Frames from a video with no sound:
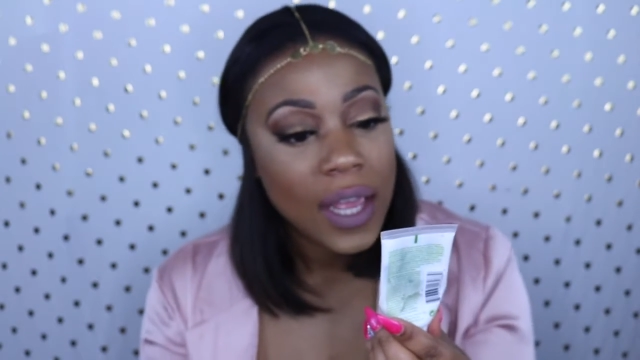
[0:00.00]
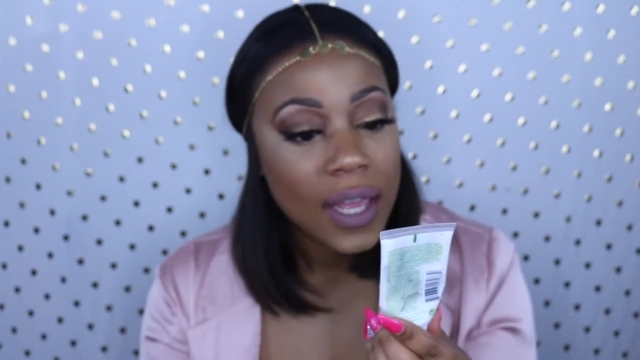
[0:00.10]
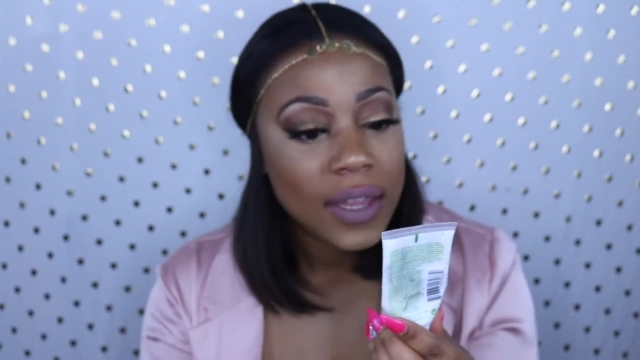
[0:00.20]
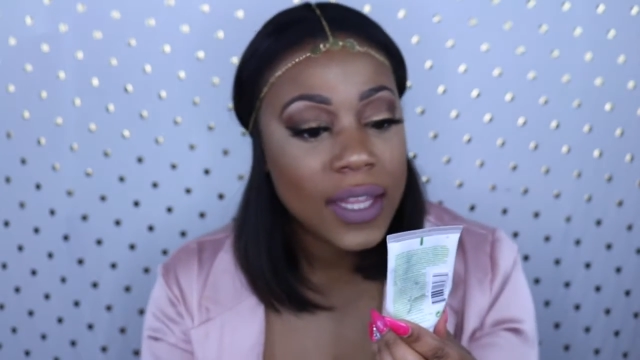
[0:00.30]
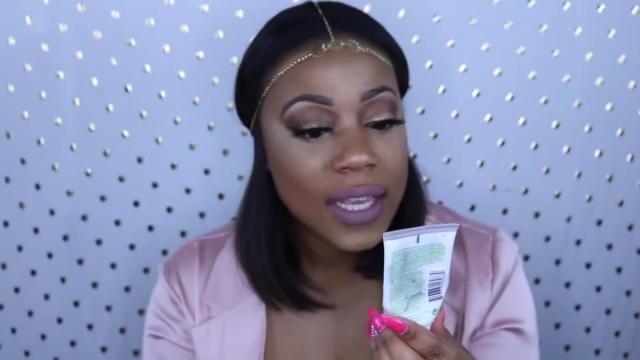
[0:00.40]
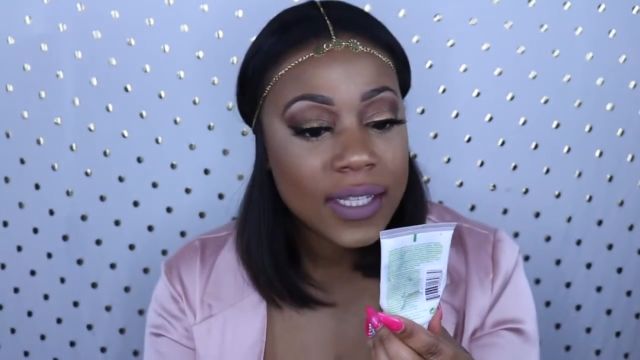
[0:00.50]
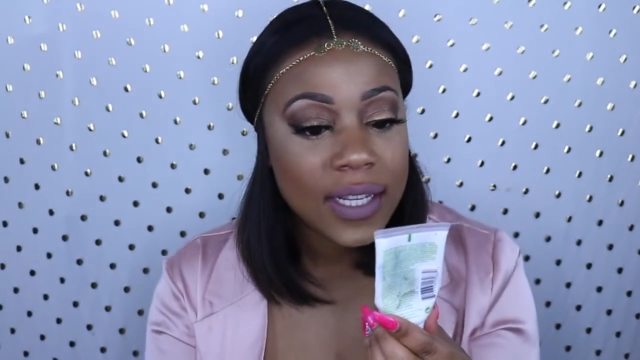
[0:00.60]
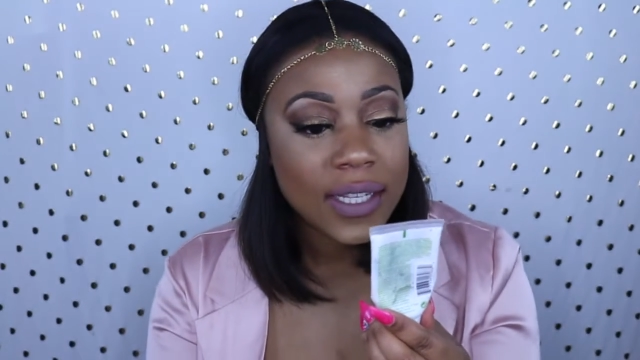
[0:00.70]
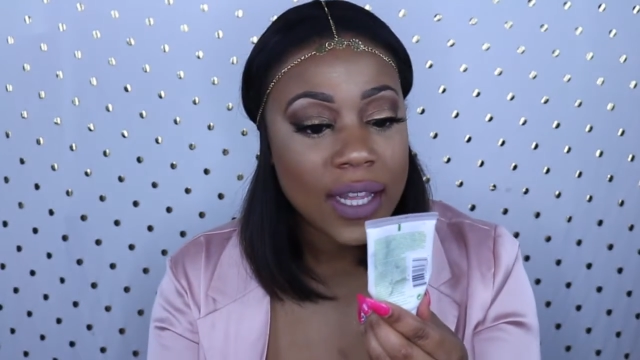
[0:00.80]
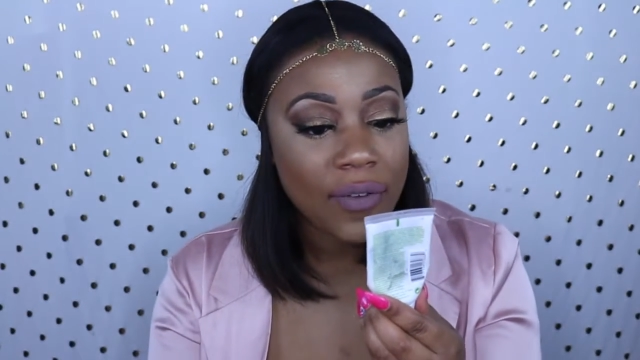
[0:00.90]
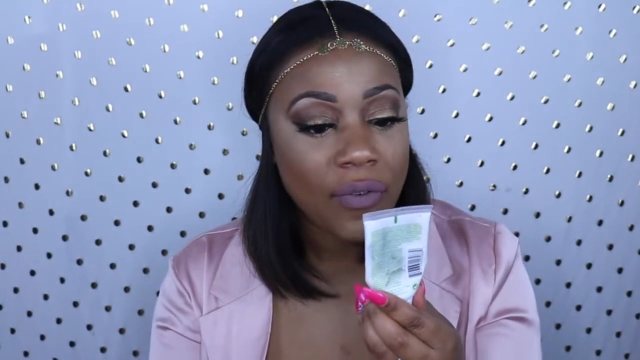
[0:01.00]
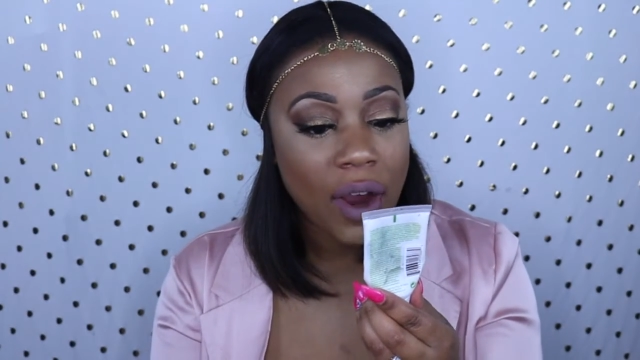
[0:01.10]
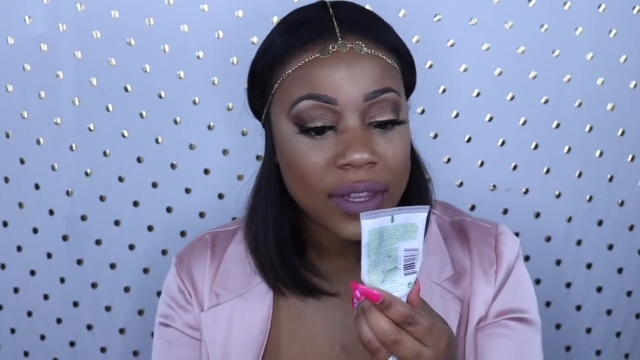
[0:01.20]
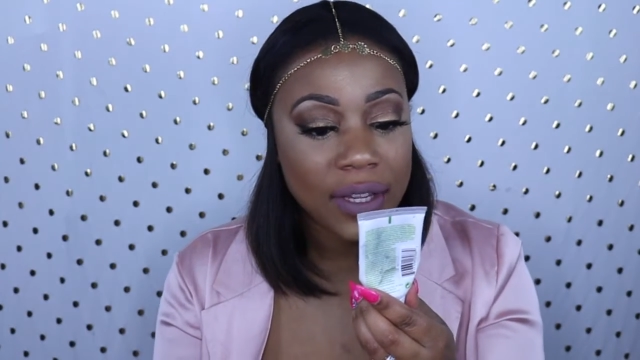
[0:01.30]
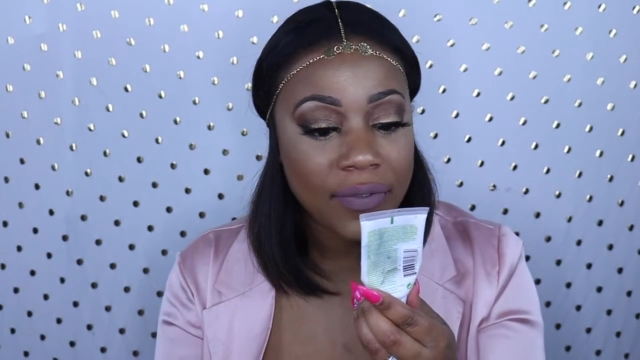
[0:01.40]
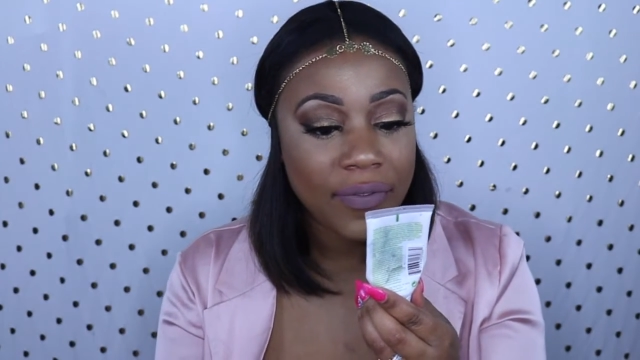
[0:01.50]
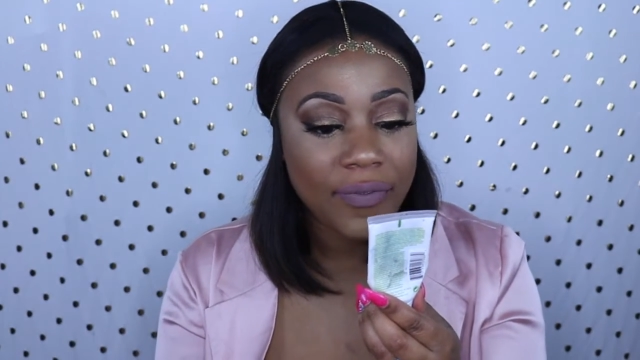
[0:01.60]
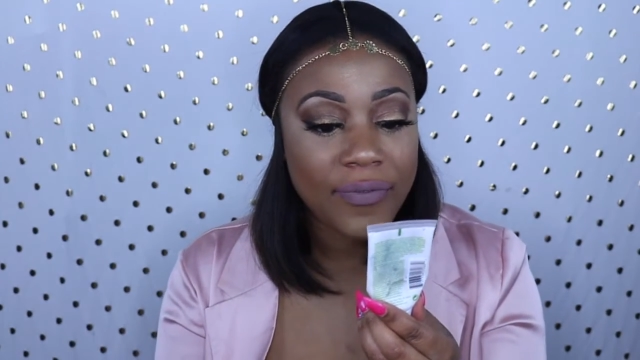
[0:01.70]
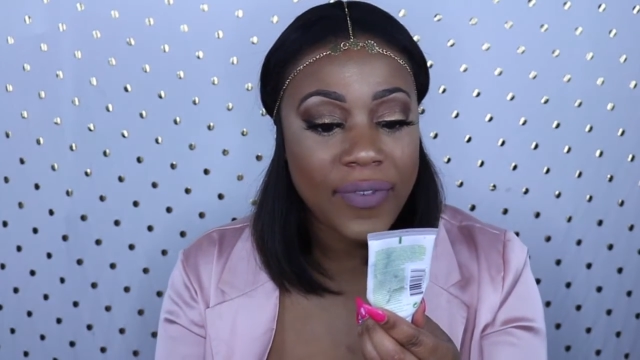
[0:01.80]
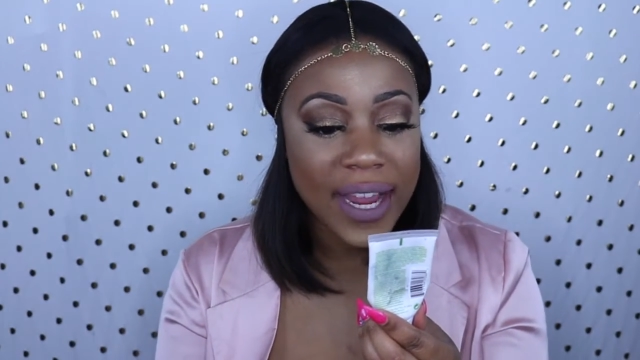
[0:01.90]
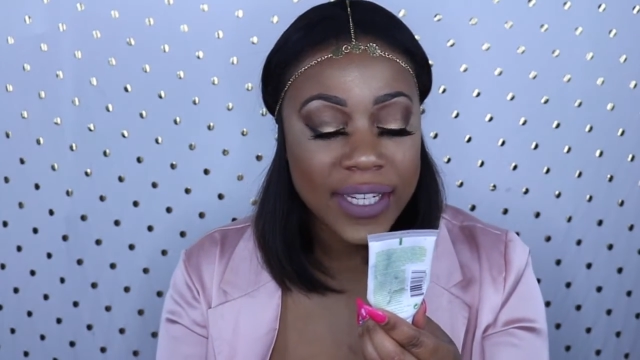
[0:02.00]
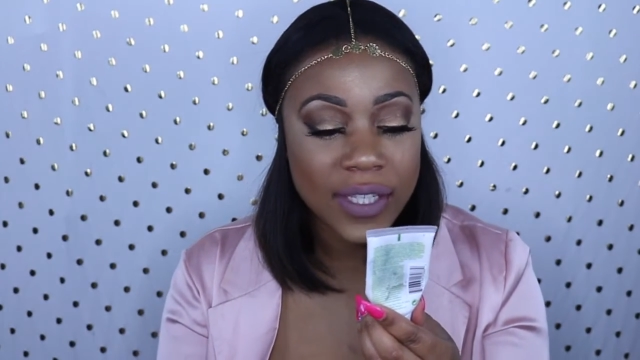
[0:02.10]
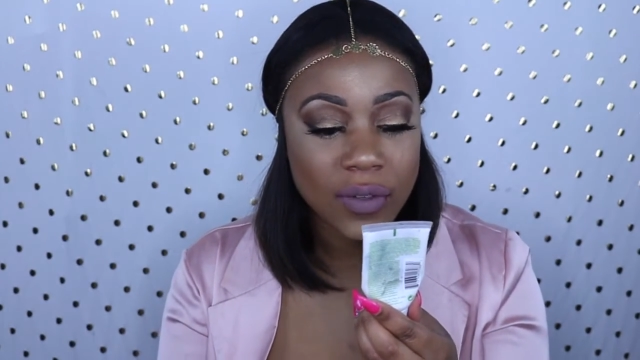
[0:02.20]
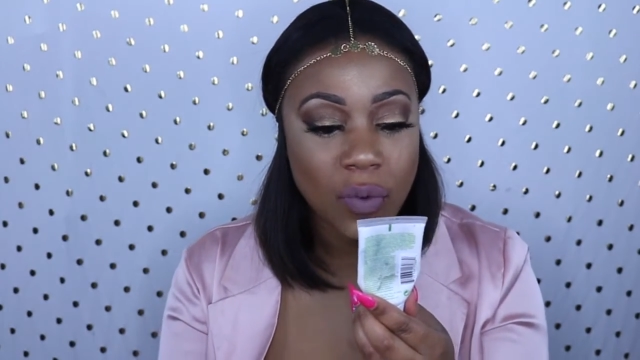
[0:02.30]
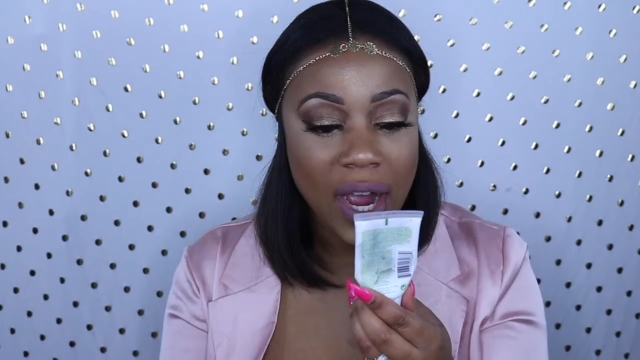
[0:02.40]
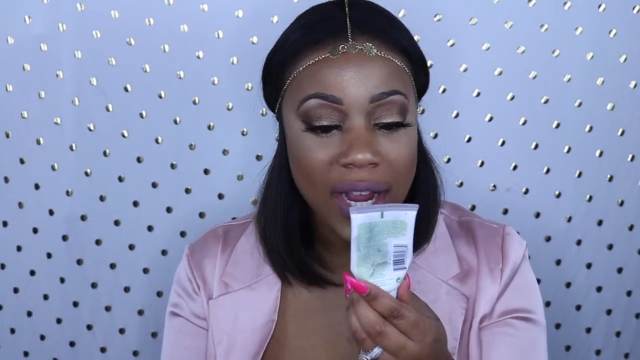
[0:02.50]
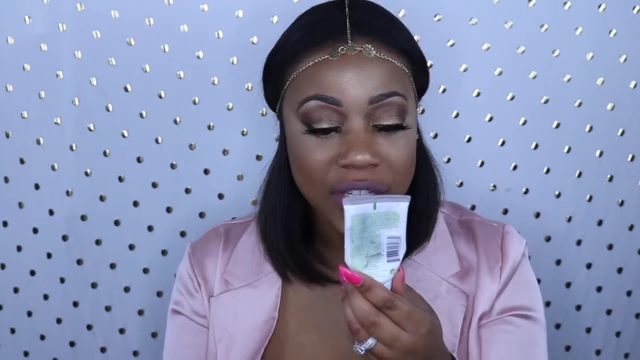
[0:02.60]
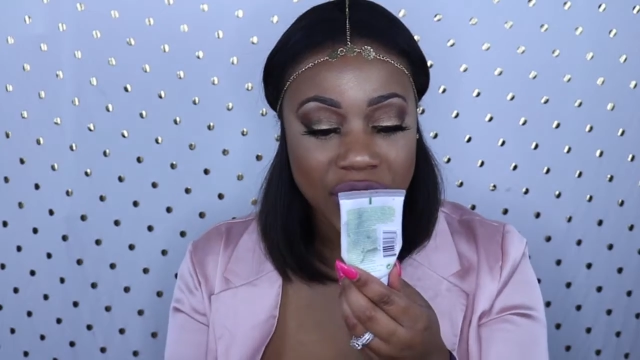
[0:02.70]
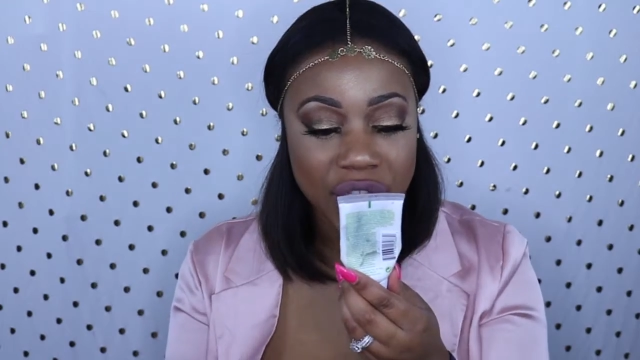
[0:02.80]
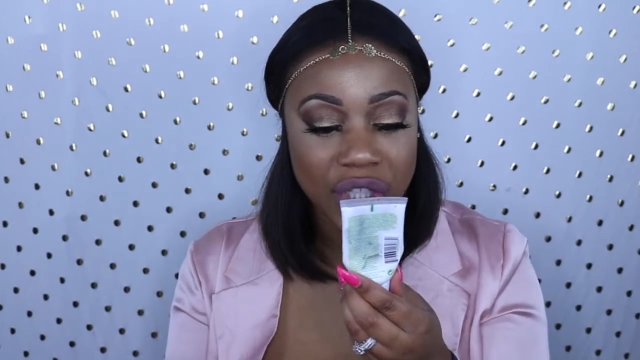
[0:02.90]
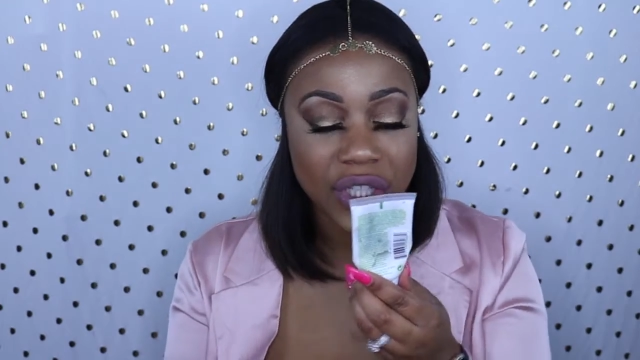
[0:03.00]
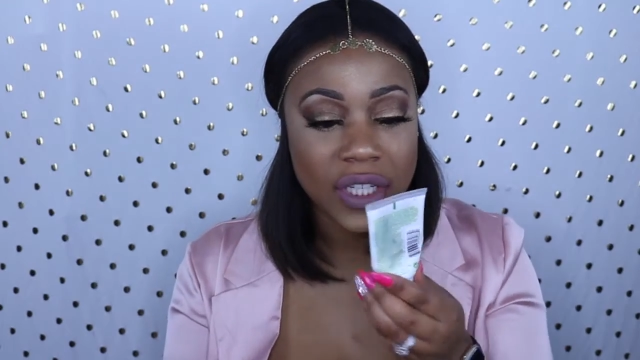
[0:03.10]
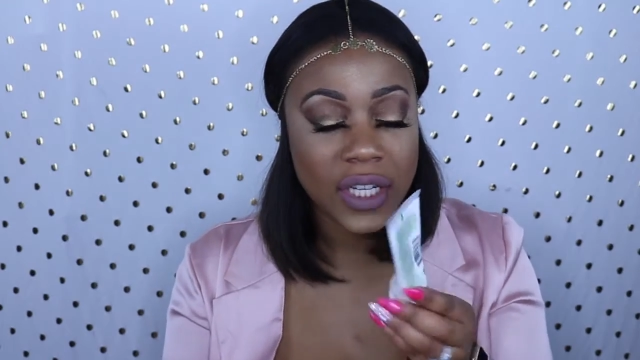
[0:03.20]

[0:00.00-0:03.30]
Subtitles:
This is a frothy face wash,